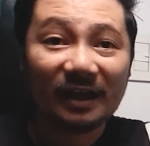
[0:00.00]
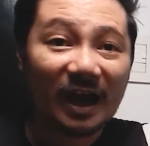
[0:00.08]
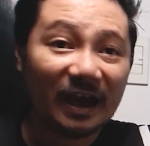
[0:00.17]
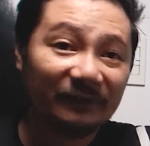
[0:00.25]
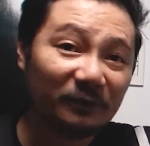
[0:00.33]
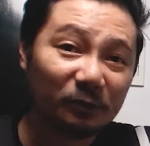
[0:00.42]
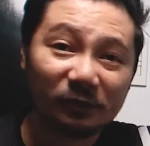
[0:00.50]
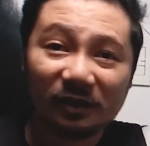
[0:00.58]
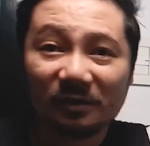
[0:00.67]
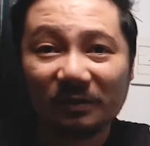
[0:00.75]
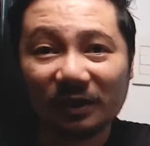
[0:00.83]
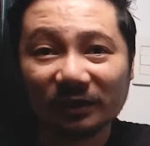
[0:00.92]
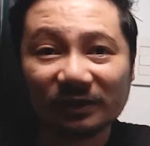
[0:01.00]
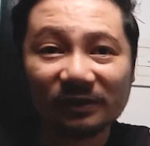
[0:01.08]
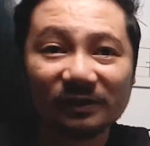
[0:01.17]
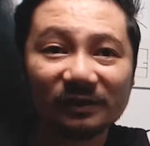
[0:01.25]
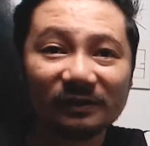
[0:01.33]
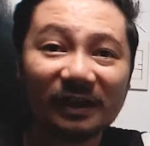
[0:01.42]
iPhones here
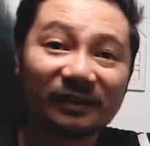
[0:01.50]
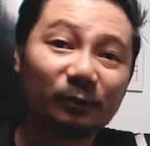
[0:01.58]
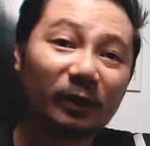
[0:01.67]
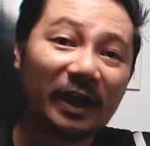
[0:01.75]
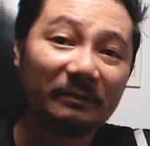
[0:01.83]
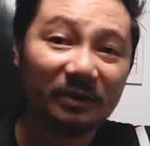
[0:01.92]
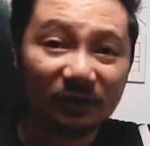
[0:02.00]
because that's what I've been